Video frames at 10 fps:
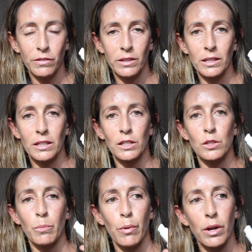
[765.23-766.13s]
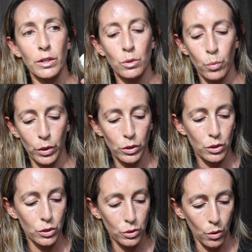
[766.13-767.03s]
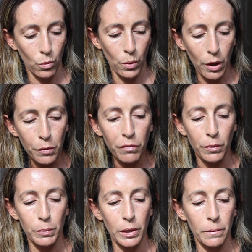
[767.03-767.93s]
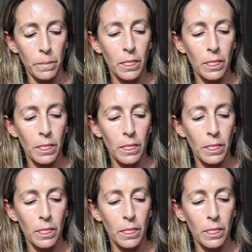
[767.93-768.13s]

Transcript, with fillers: feeling like this product worked so well for me?